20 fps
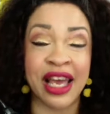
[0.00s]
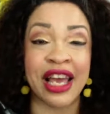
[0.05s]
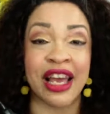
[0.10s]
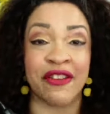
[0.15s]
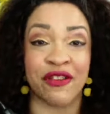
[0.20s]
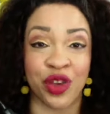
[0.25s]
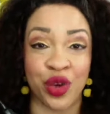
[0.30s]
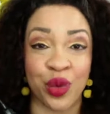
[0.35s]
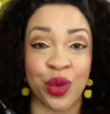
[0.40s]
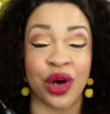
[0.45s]

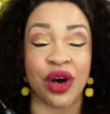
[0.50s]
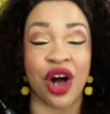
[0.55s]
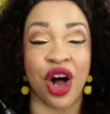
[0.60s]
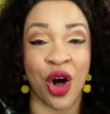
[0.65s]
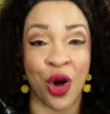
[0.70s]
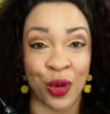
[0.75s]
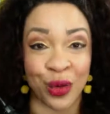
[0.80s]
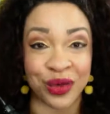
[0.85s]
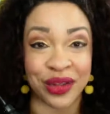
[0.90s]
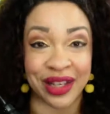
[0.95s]
if you were
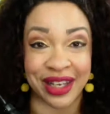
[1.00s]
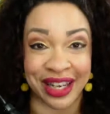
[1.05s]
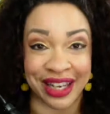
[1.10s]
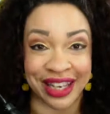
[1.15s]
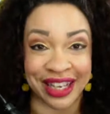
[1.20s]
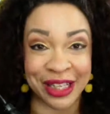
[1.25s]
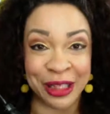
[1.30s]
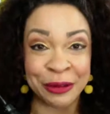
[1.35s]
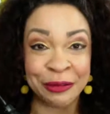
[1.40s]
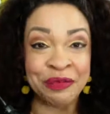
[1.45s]

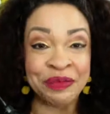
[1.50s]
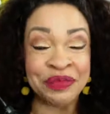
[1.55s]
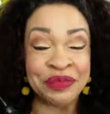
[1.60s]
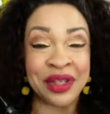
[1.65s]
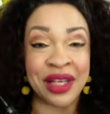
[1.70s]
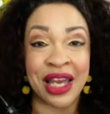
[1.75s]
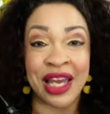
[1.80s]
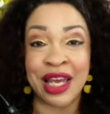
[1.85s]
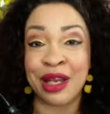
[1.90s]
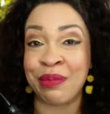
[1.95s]
only
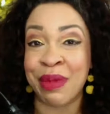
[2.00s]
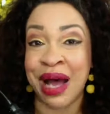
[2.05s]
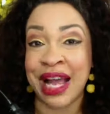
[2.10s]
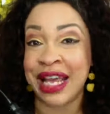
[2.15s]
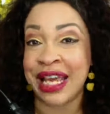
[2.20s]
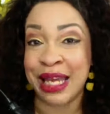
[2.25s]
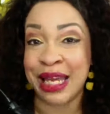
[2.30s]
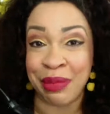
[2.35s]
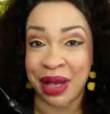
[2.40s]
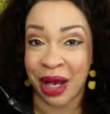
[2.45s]
in my
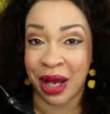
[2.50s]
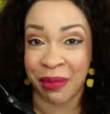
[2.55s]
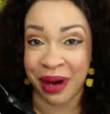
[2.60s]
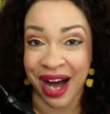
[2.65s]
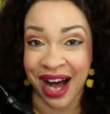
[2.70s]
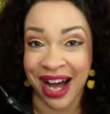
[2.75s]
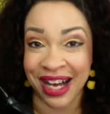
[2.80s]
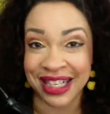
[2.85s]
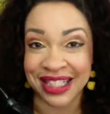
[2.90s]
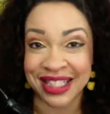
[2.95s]
email
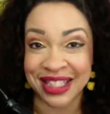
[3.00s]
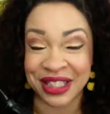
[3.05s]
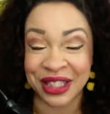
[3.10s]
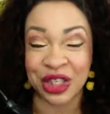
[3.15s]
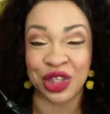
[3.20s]
box,